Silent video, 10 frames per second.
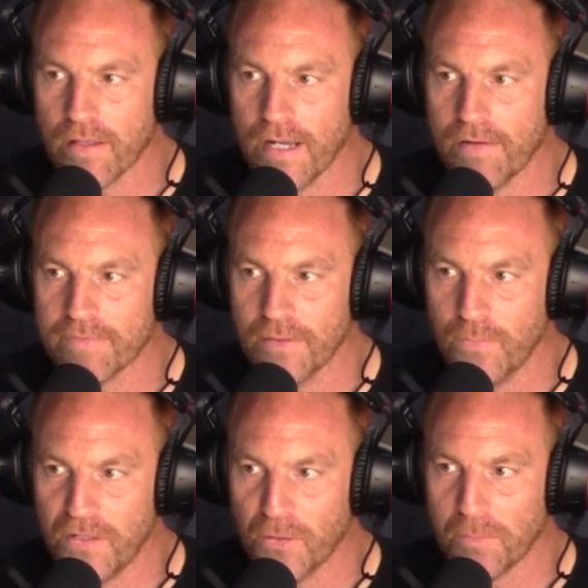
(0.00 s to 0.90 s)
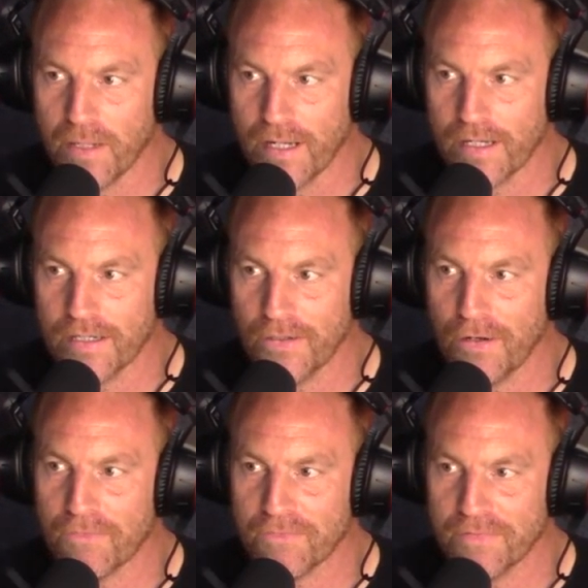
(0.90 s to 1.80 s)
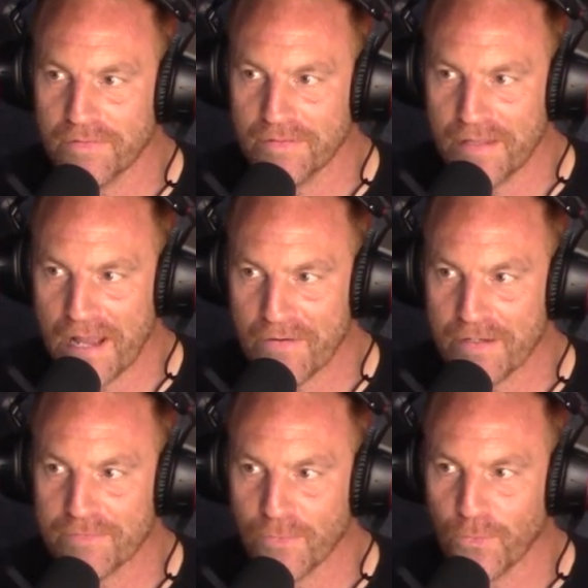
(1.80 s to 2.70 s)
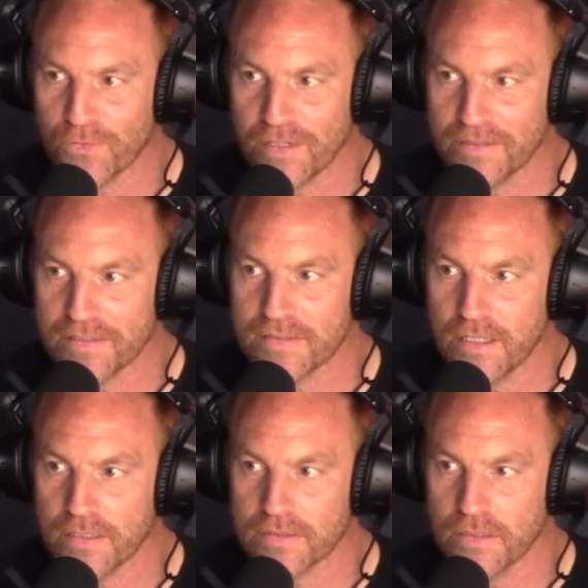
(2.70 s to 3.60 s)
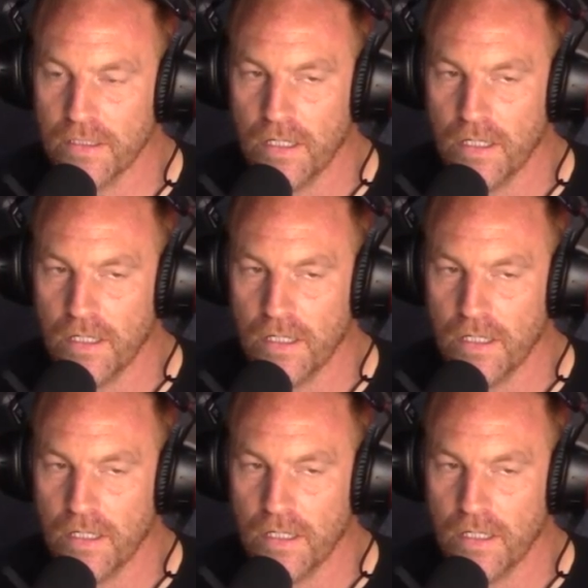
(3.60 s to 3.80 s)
after we got back off the, the Herrick Four two 2006.